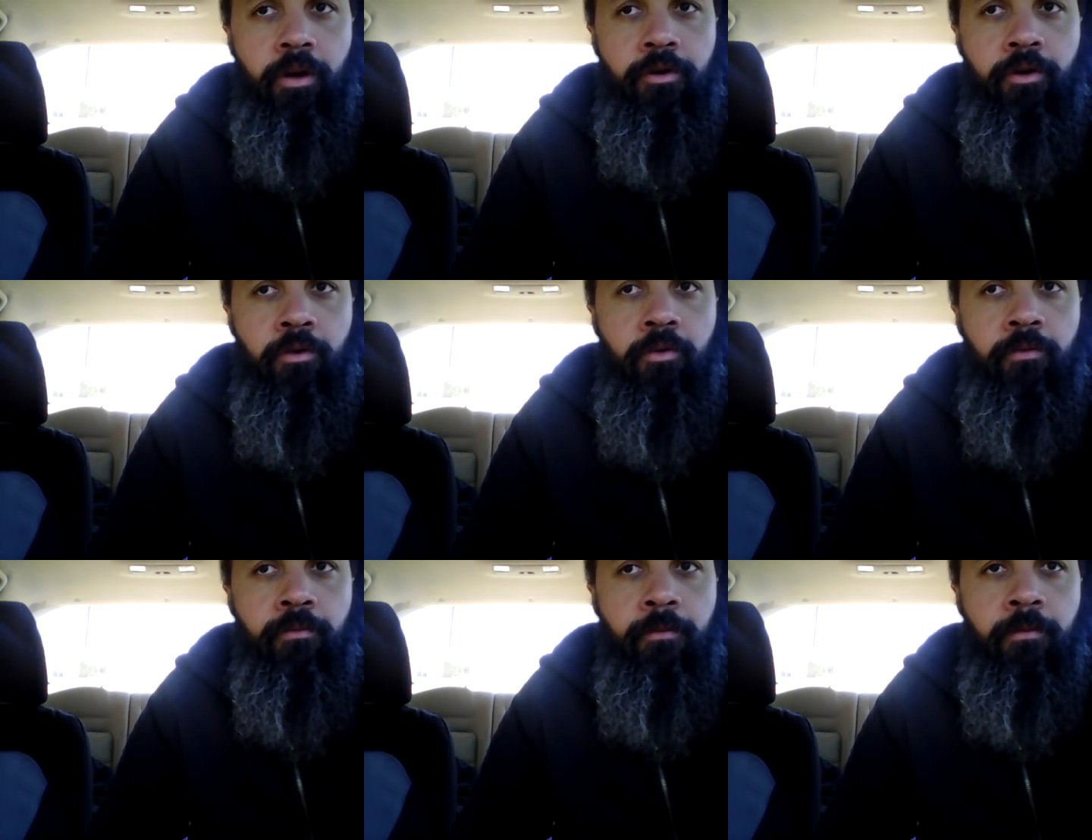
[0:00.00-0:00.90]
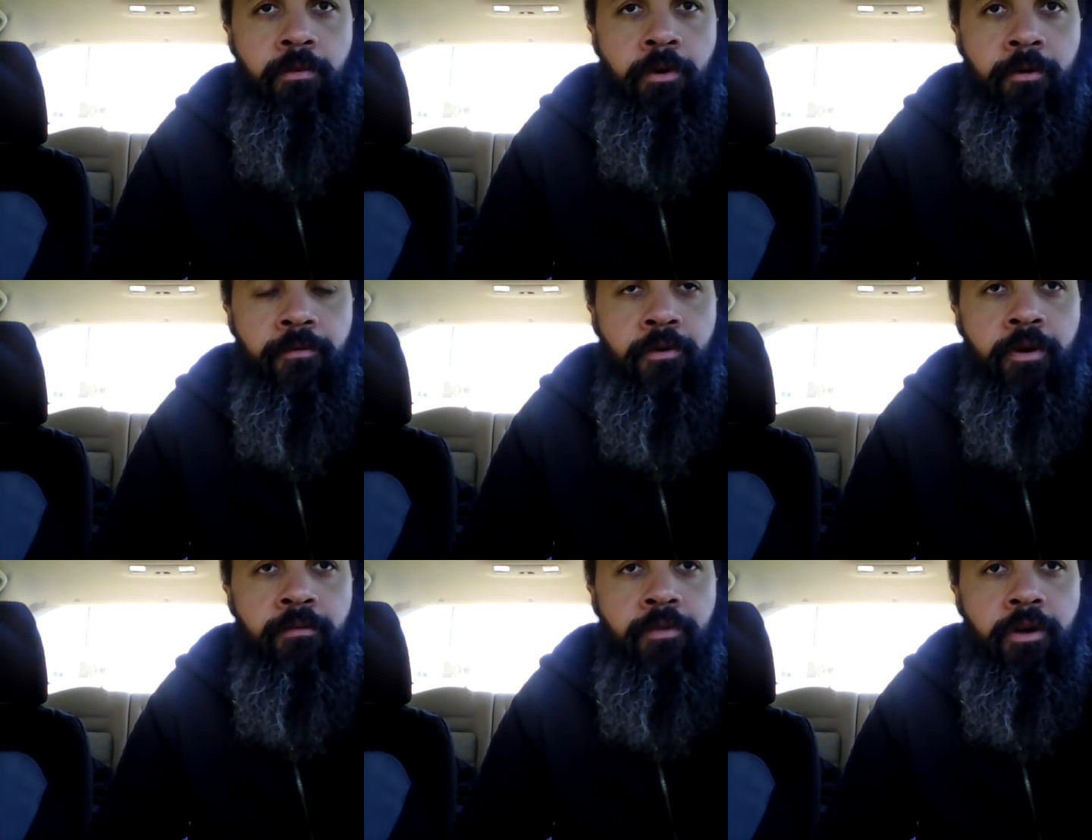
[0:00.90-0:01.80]
or who if
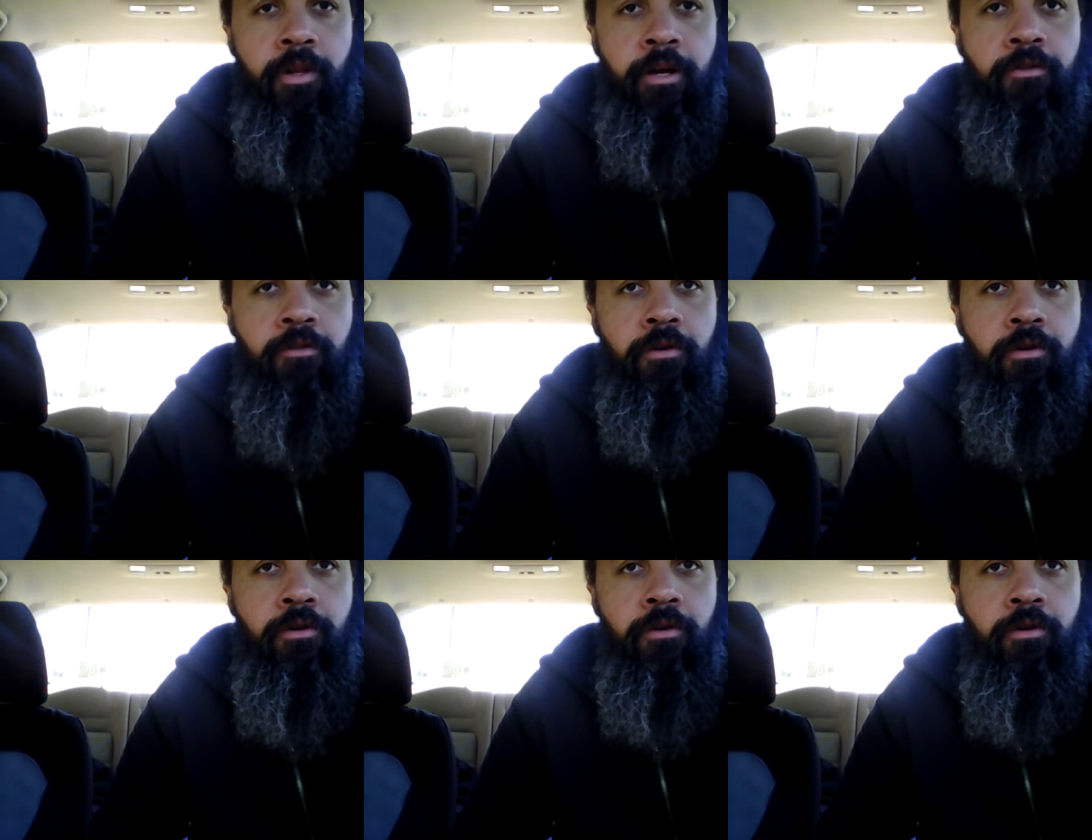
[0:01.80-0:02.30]
you're of the elect,